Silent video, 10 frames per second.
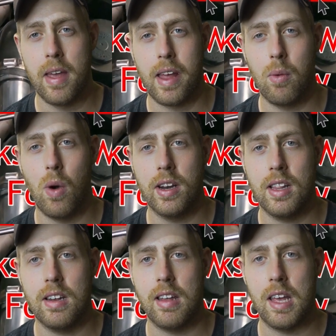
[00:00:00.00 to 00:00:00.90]
and one of
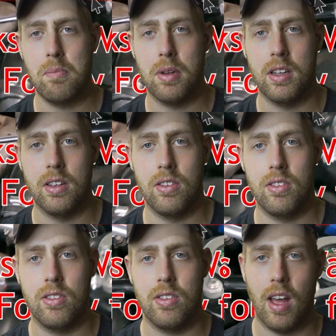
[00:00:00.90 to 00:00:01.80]
the
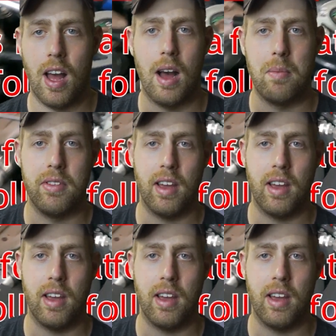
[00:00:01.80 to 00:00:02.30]
dampeners is